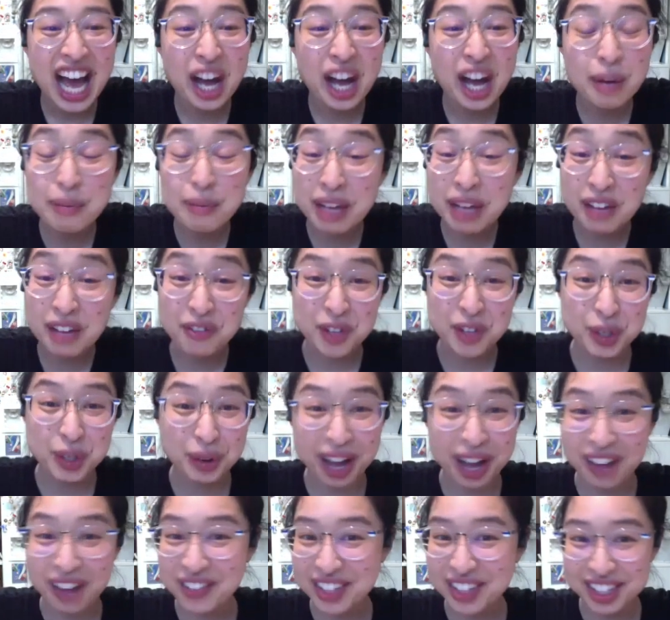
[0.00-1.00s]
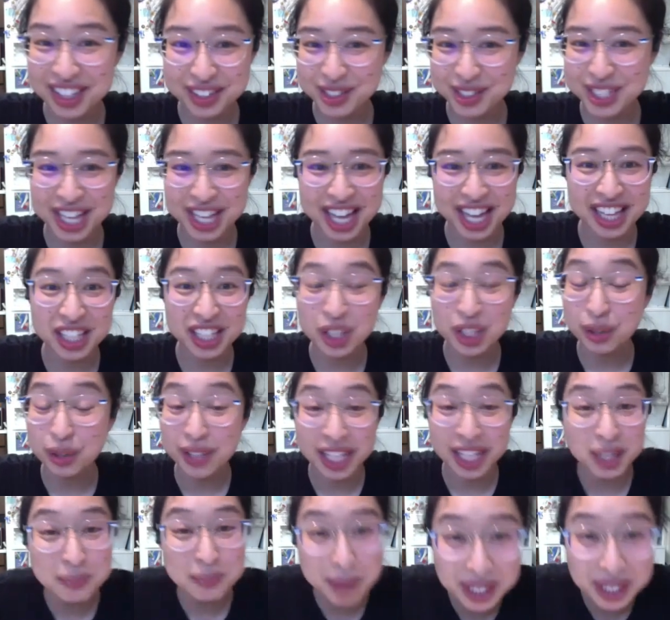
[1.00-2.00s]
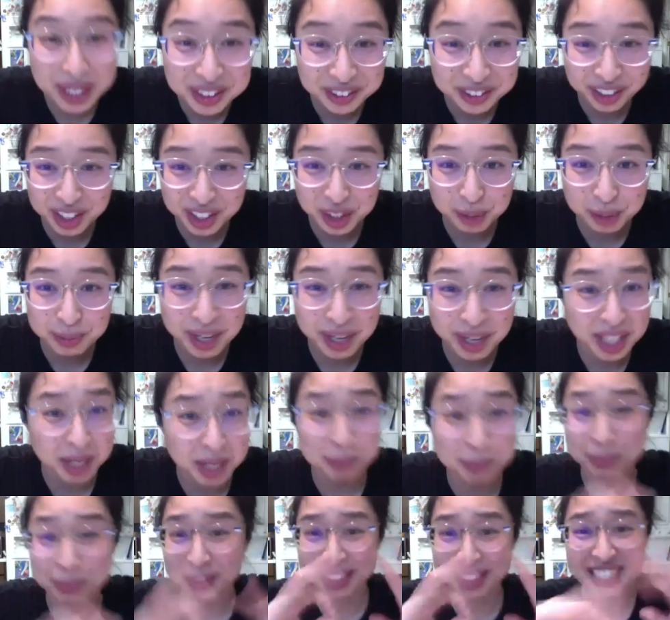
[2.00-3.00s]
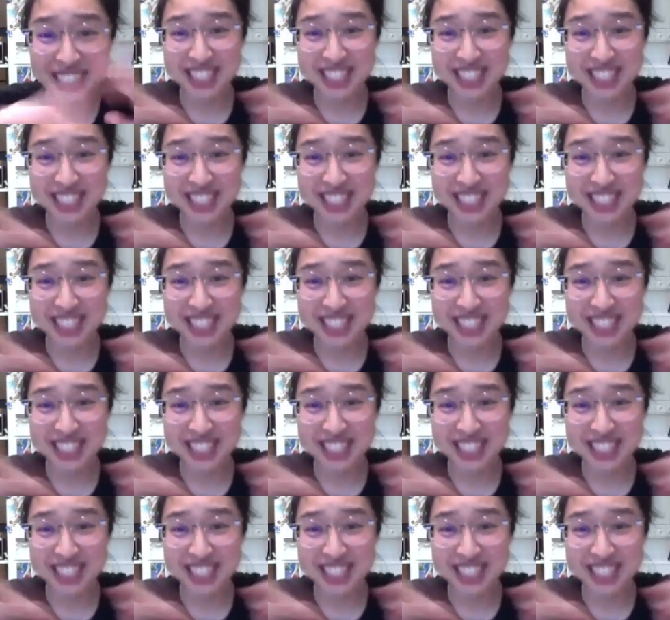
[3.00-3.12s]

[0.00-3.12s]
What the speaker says: If you have another styling you like better on your body, please